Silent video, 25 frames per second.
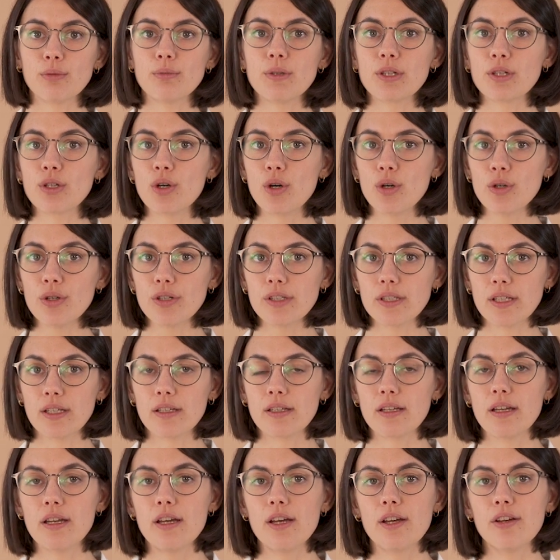
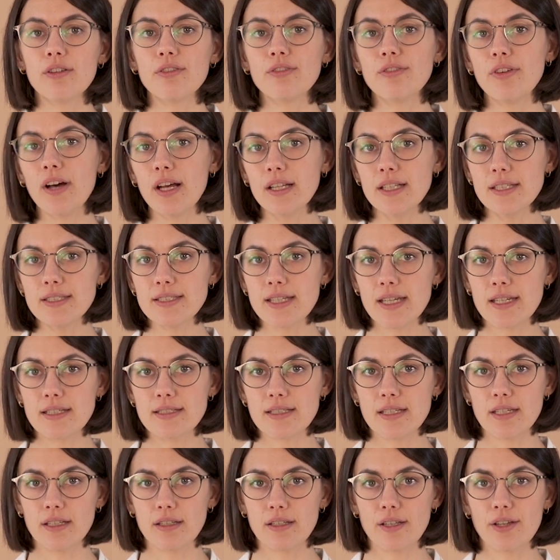recording,
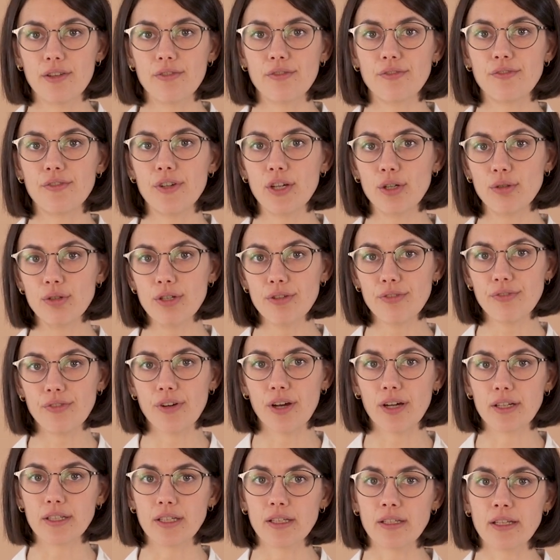validating,
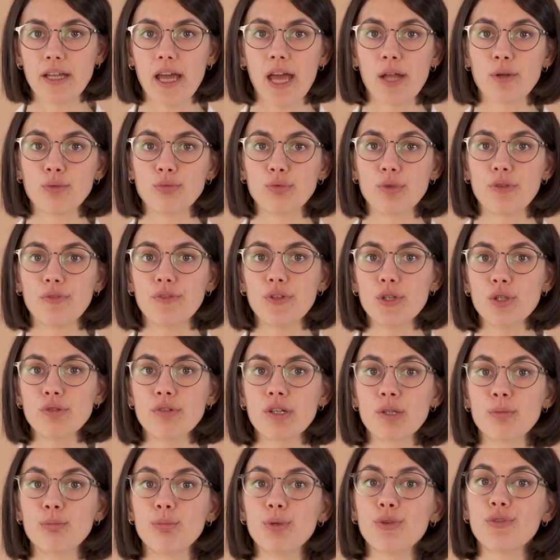verifying, and
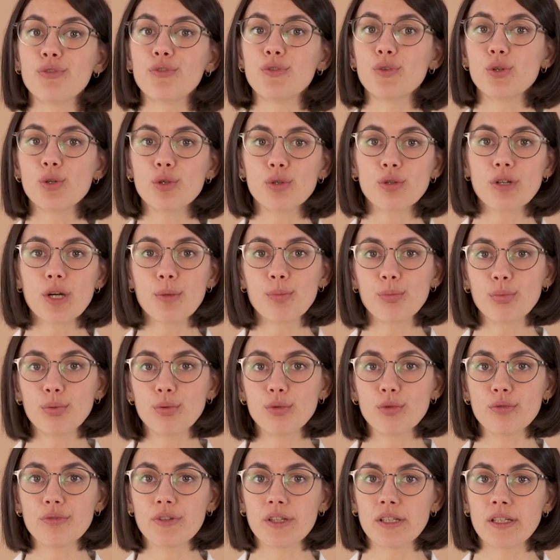reviewing before
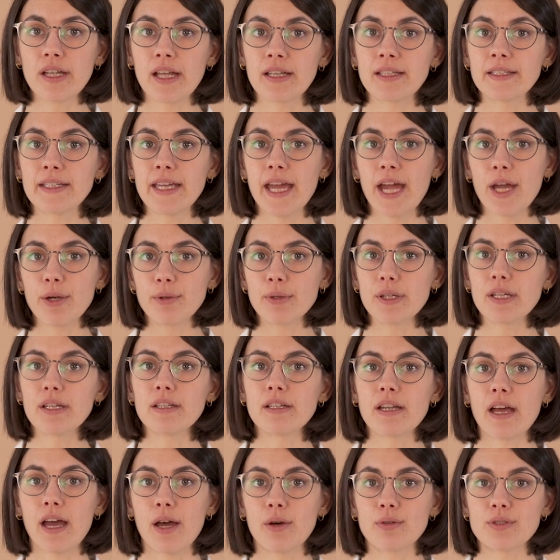approving and
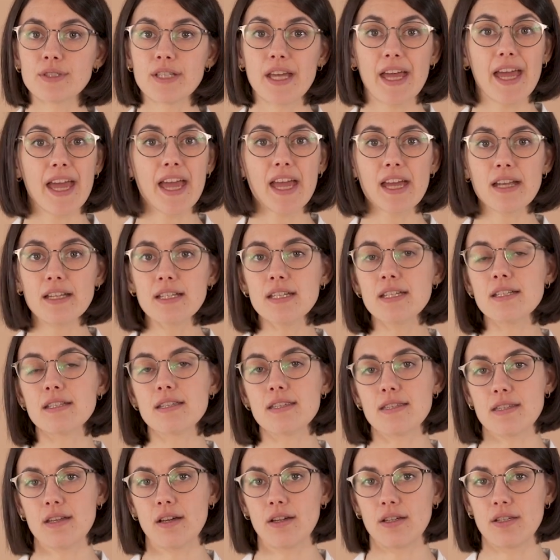carrying out any
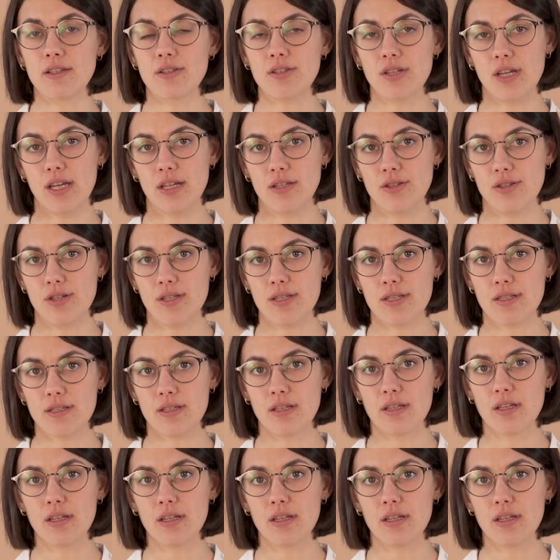design changes.